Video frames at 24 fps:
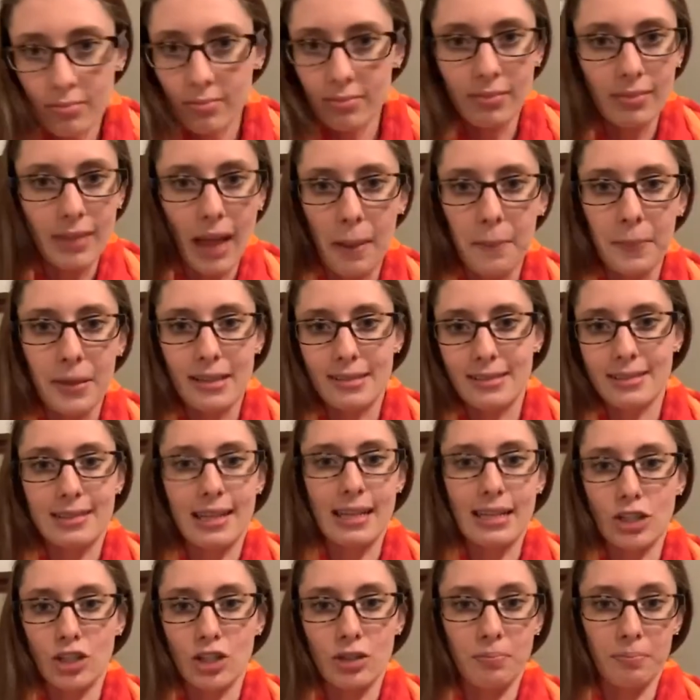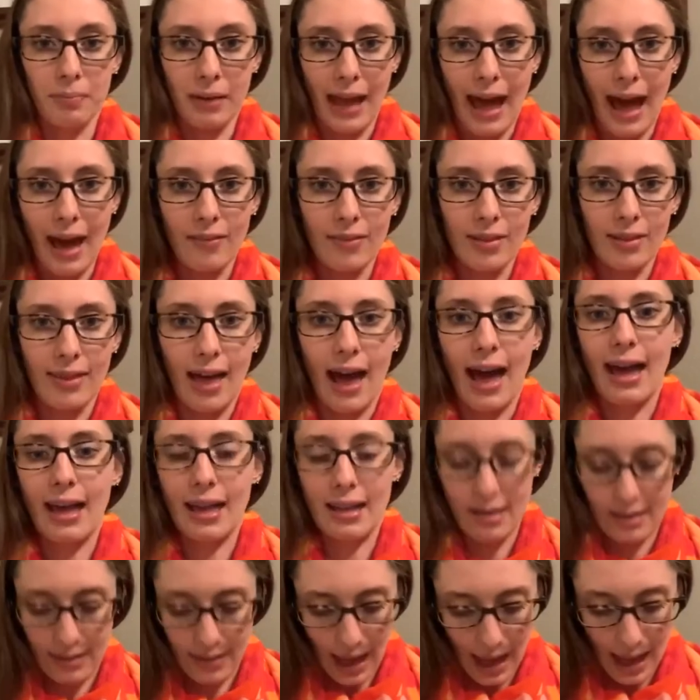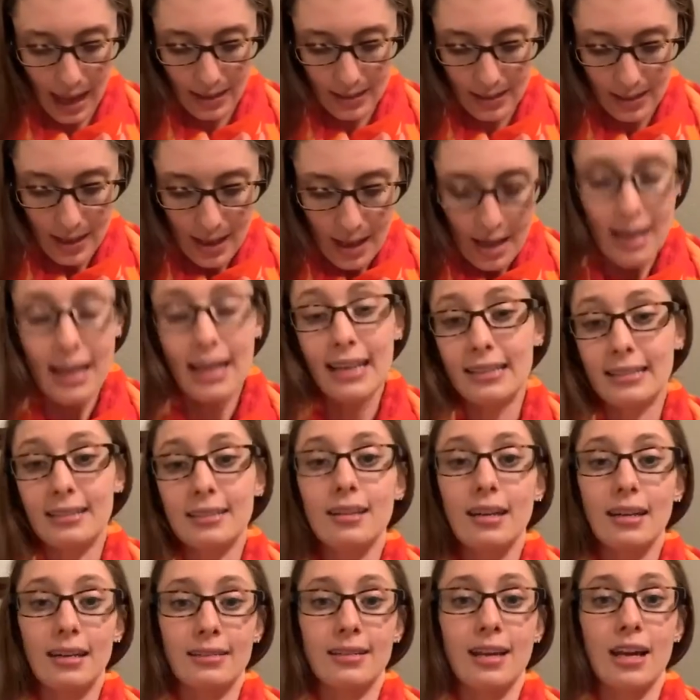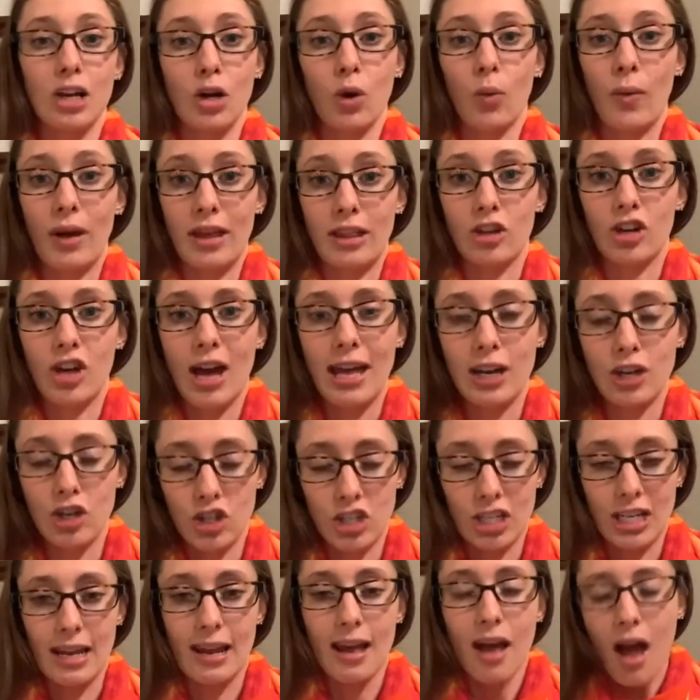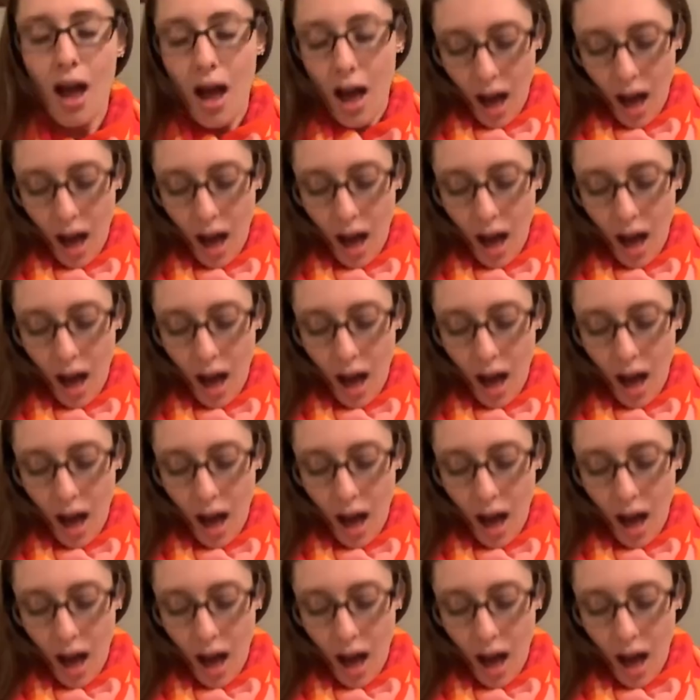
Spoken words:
that means they shouldn't be having that and that it's going to take away their energy.